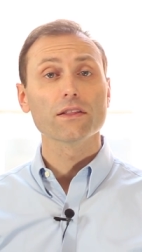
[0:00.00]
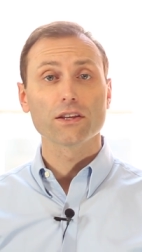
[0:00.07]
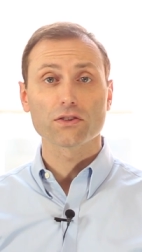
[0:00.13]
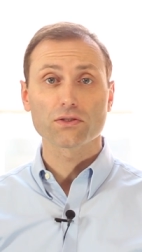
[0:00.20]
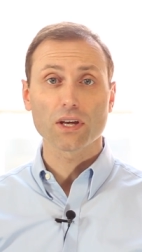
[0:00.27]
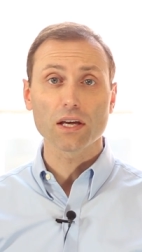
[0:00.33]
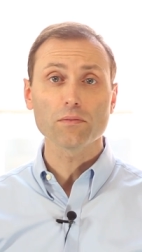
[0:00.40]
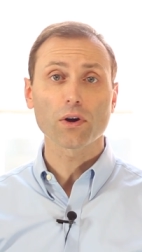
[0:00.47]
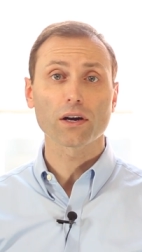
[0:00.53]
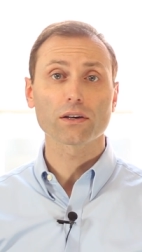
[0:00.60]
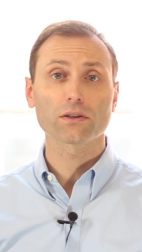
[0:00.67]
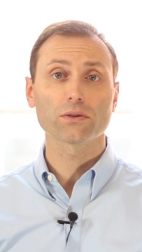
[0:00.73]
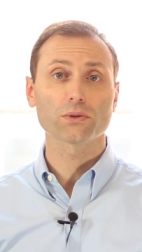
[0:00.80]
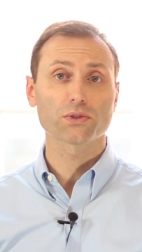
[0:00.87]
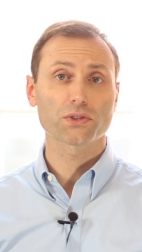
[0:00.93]
The same
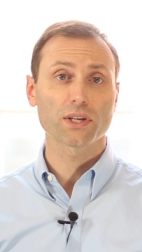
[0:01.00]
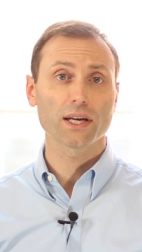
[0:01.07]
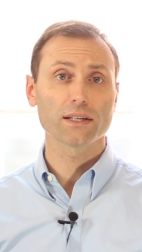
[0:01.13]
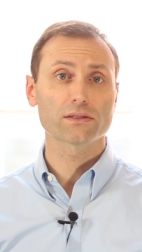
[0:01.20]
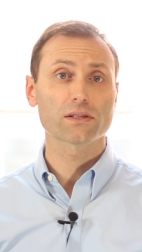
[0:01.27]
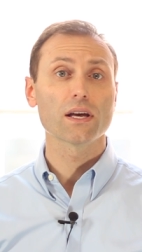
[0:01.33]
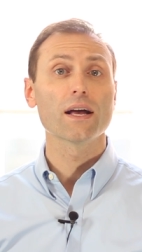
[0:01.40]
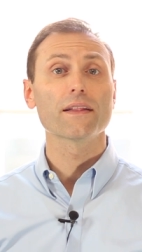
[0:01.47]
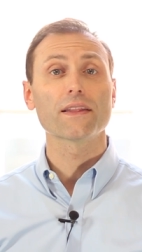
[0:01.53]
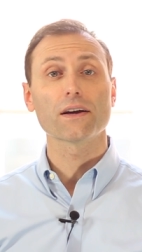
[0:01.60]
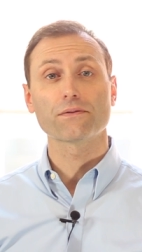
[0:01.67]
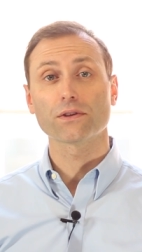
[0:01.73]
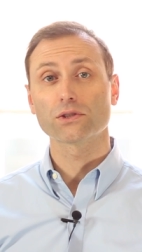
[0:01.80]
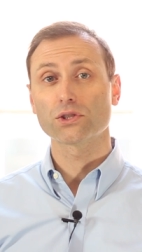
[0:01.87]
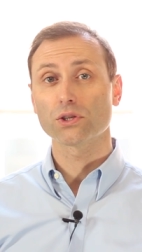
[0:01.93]
article states
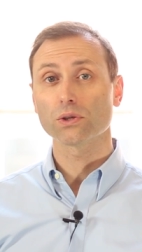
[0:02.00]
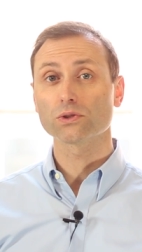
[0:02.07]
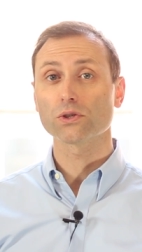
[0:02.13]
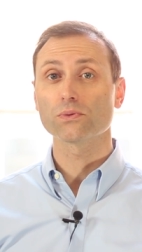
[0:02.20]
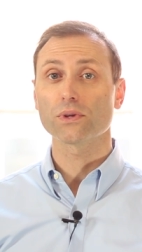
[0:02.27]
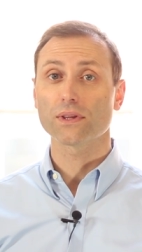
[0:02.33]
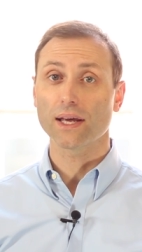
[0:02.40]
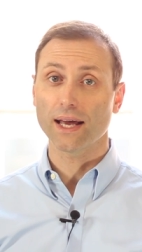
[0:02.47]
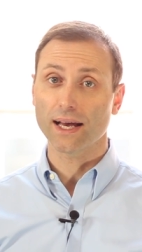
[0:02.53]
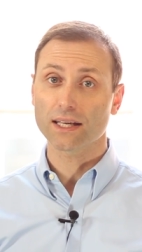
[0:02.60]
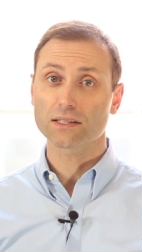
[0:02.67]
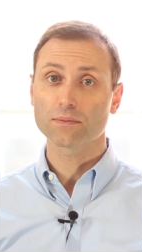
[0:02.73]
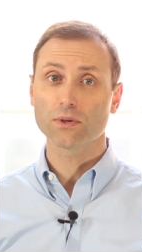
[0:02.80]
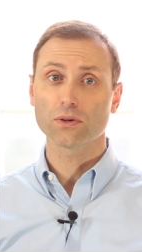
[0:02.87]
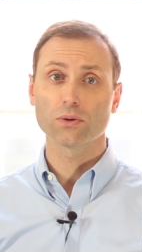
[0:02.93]
that for children with
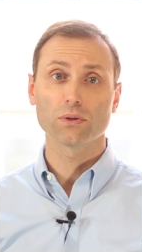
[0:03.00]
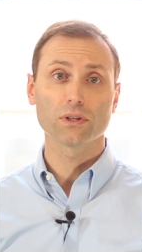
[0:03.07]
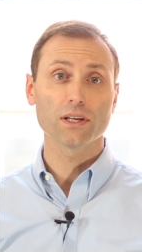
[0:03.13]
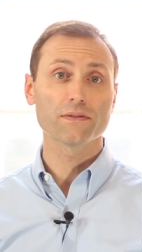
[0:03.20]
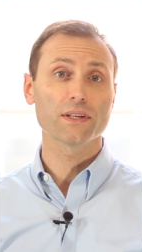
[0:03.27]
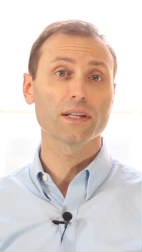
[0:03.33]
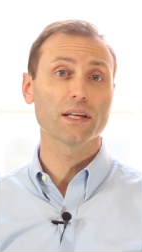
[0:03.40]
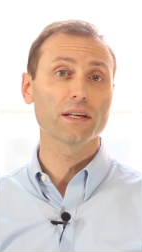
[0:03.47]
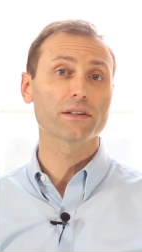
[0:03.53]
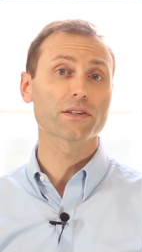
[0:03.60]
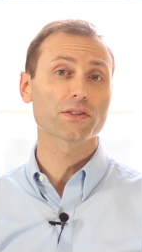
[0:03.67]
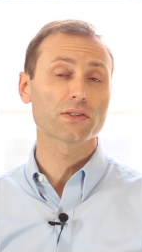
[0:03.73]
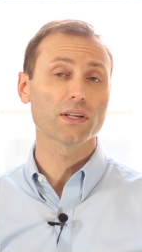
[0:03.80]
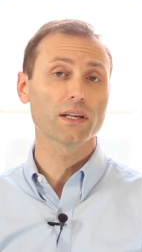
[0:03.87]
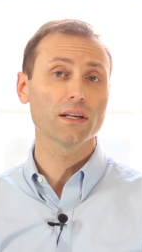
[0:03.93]
asthma who live in the inner
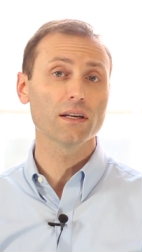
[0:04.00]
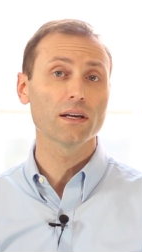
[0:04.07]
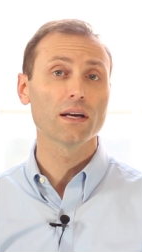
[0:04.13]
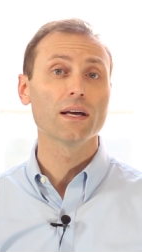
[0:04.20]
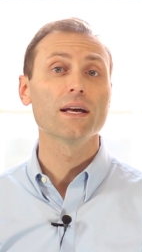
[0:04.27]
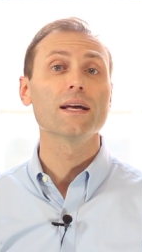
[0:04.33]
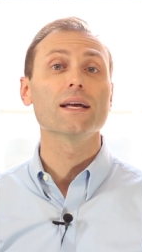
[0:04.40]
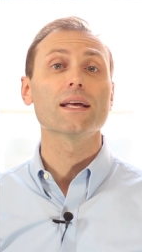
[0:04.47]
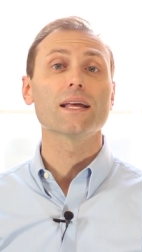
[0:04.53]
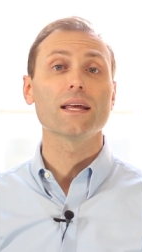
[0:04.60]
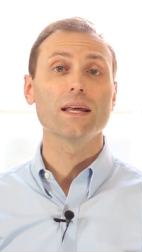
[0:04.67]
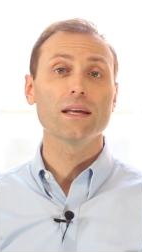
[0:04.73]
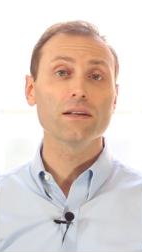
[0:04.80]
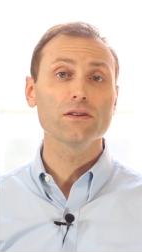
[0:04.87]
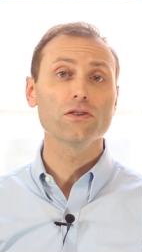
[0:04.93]
city,
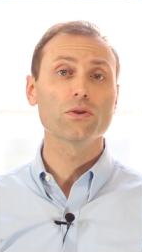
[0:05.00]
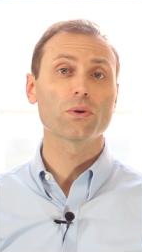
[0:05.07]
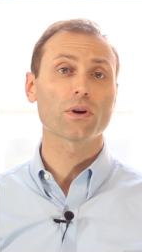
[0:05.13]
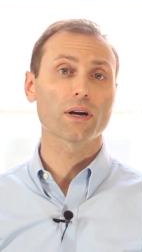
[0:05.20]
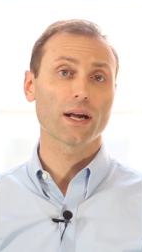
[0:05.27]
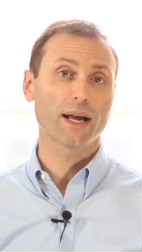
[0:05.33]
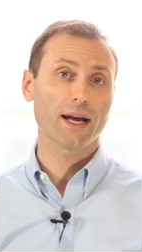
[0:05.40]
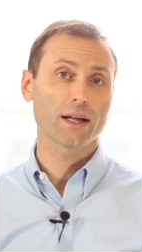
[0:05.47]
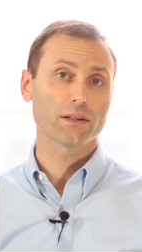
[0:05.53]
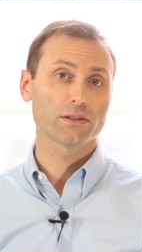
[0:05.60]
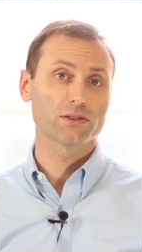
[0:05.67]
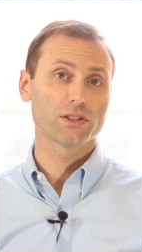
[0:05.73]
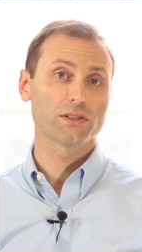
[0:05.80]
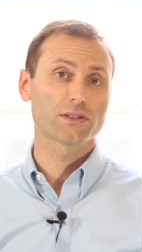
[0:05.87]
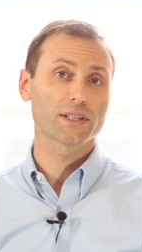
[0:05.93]
indoor allergy